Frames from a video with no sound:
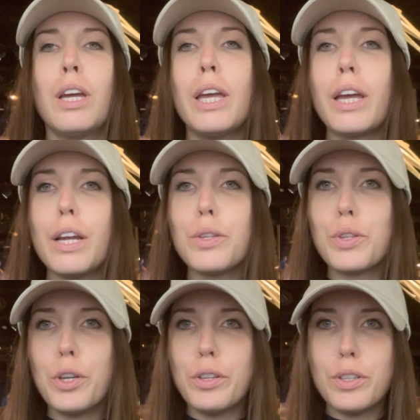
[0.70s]
Hey guys,
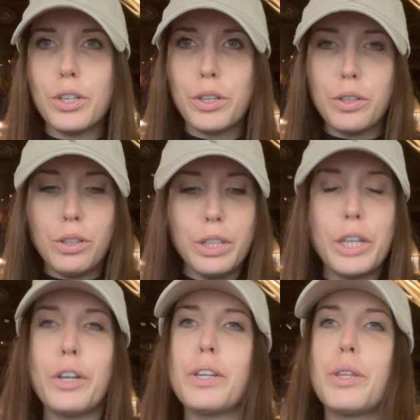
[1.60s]
it's Curious Turtle
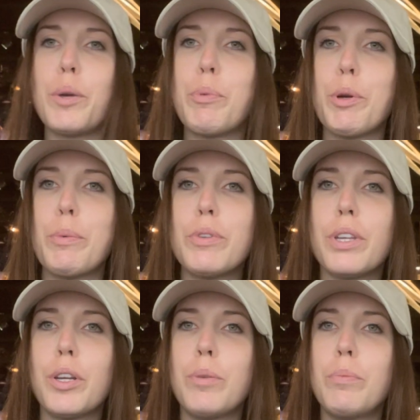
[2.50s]
here at the Pro
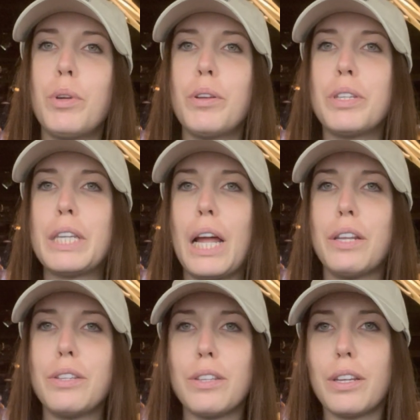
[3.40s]
Museum in
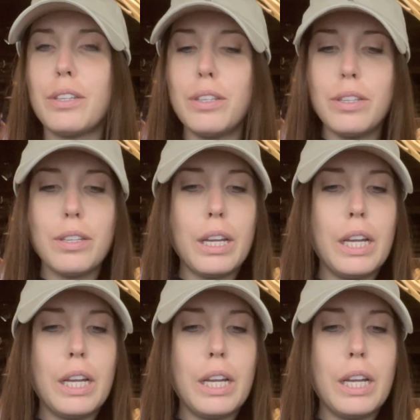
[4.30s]
Dallas, Texas,